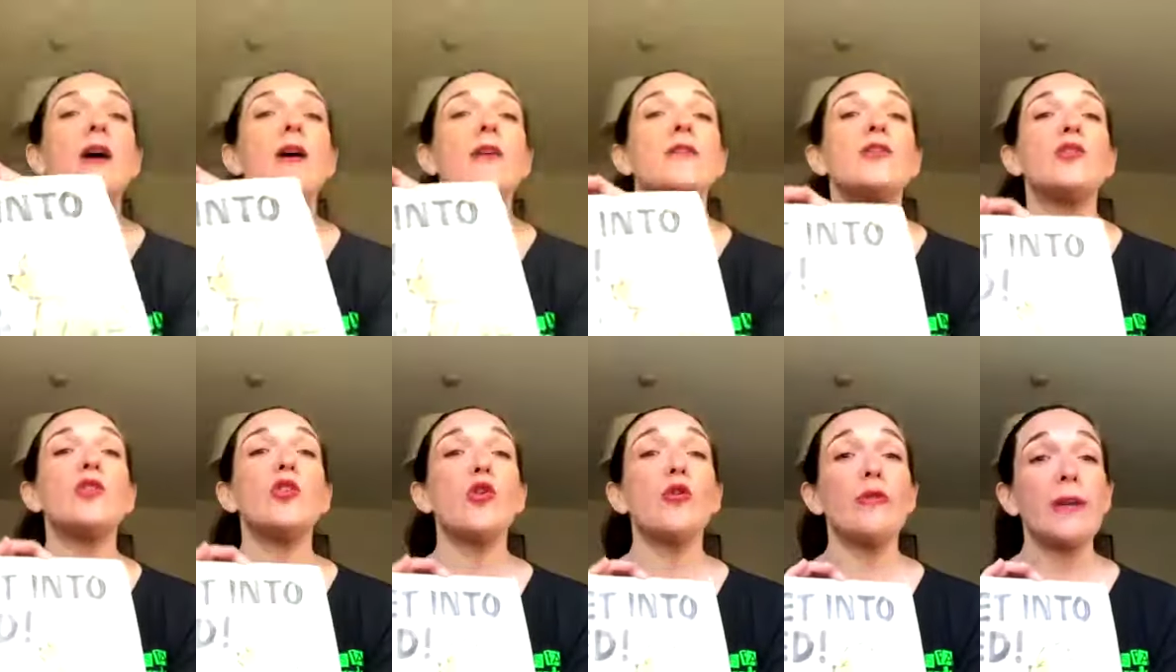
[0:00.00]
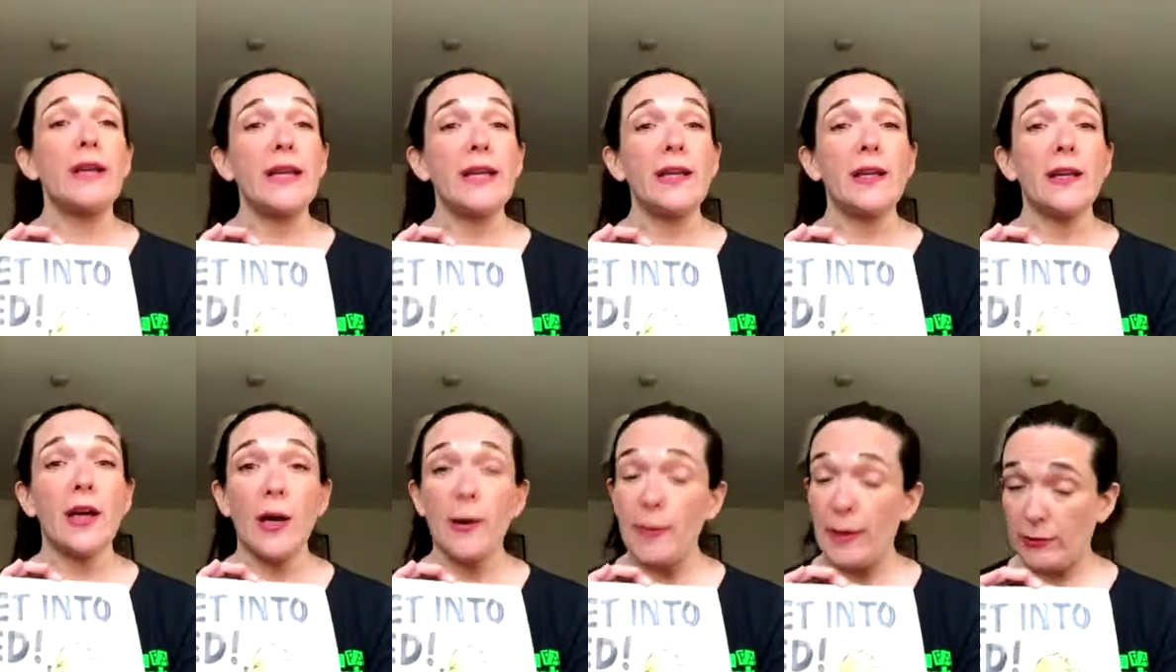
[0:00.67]
A Story
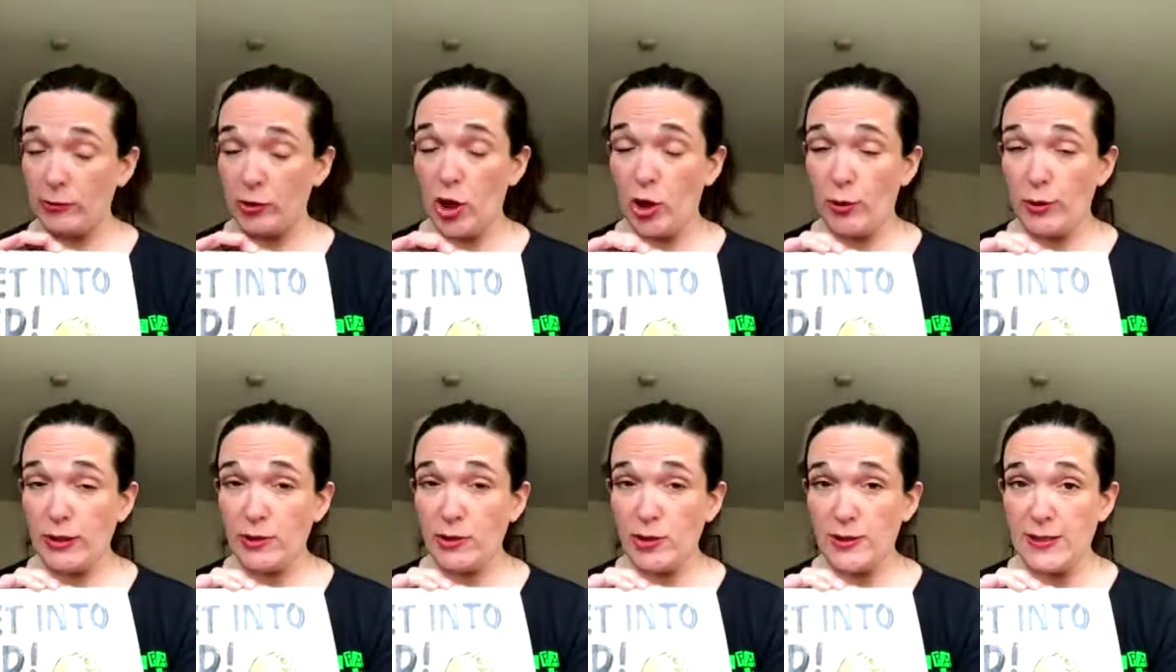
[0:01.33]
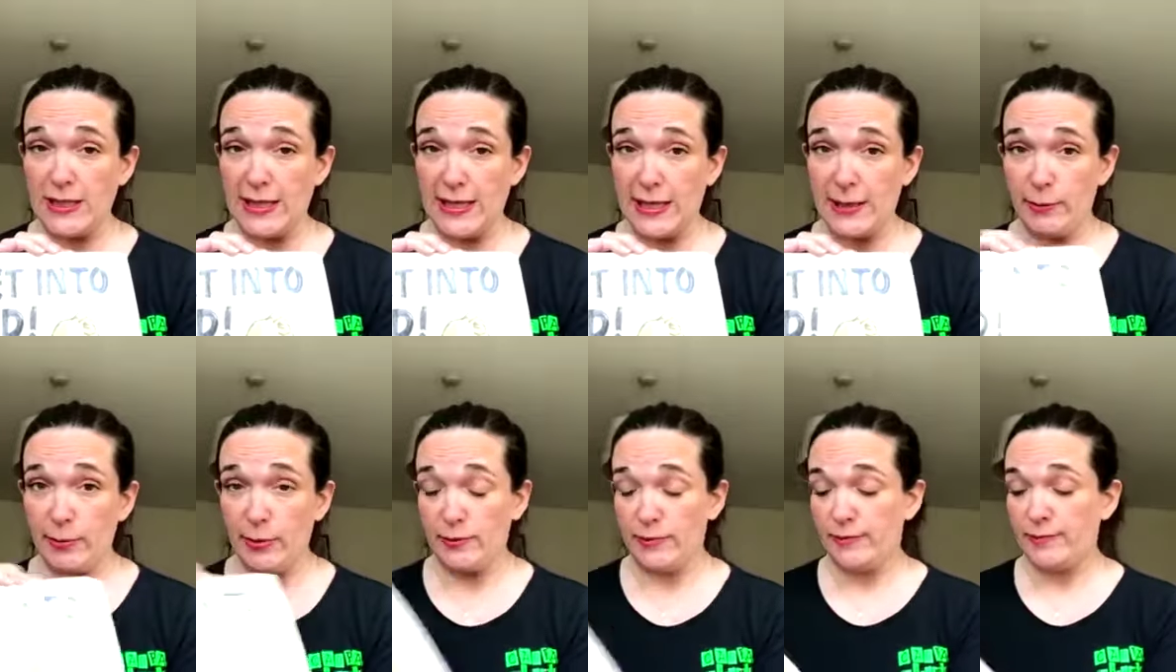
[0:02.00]
About Going to Sleep
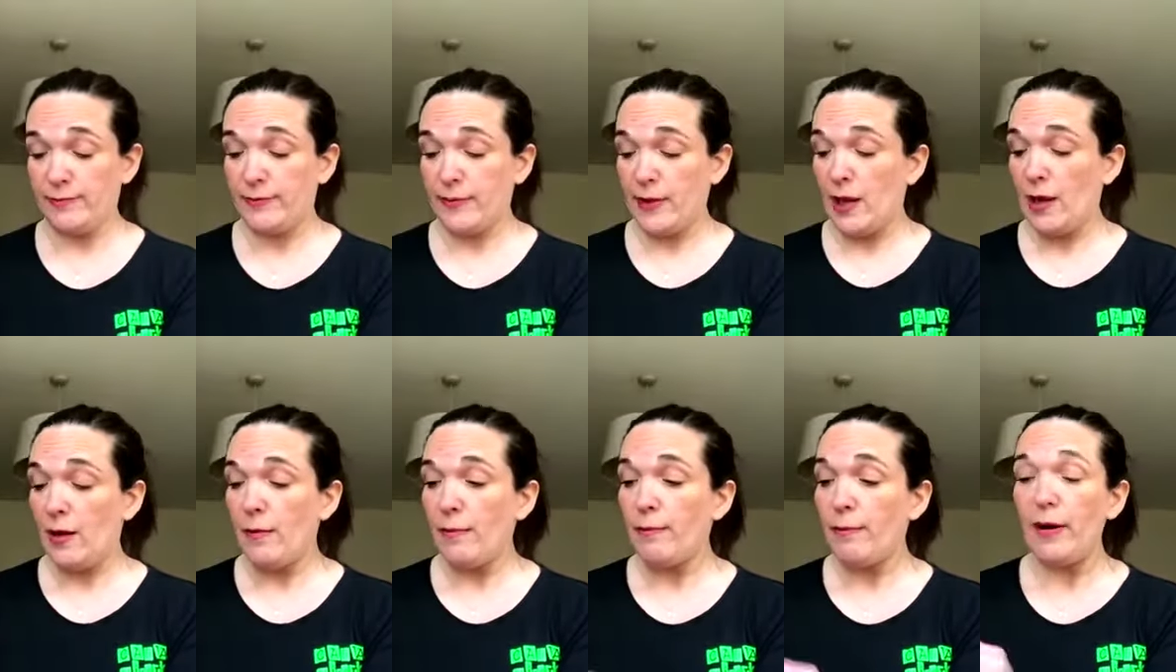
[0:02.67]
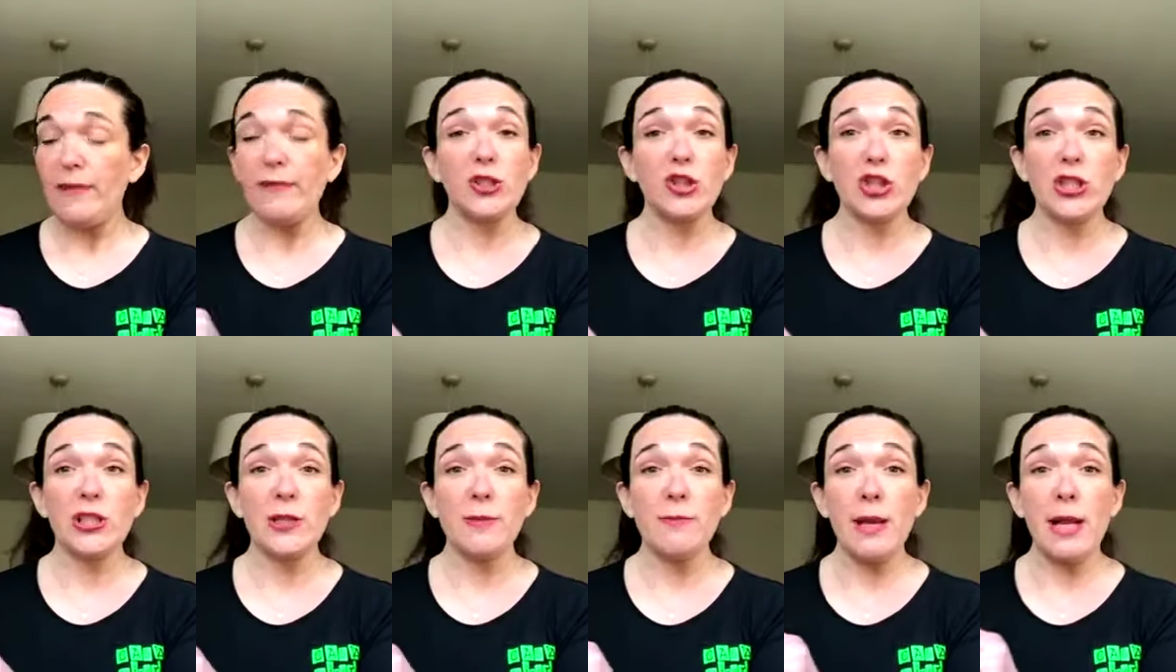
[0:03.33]
by
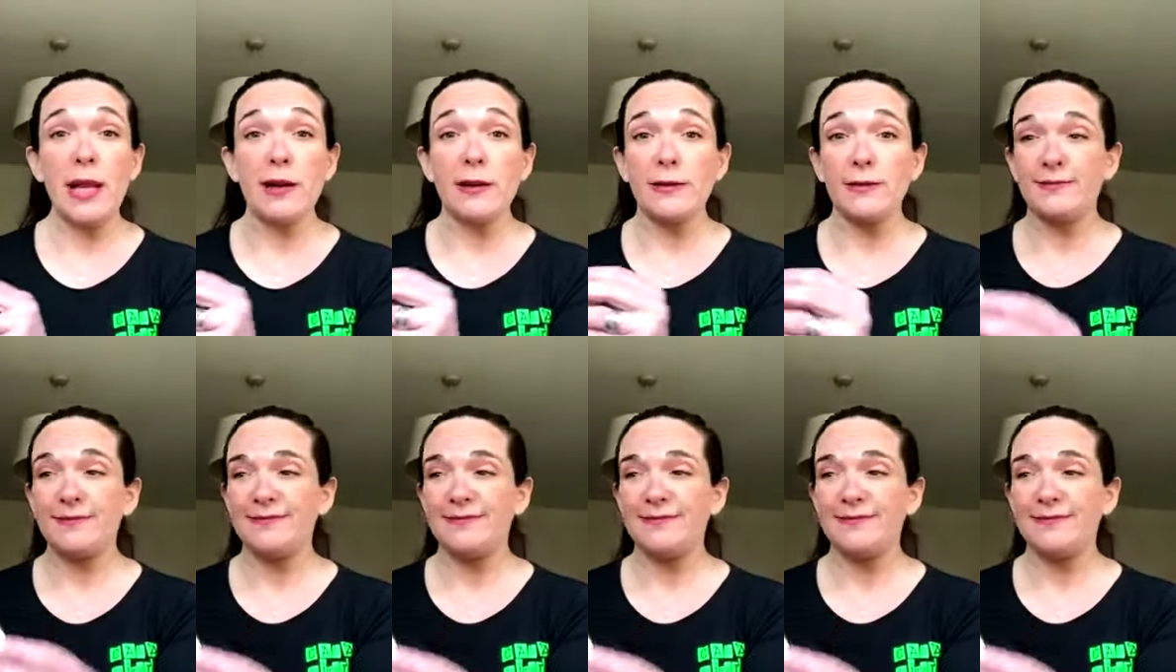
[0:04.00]
Virginia Miller.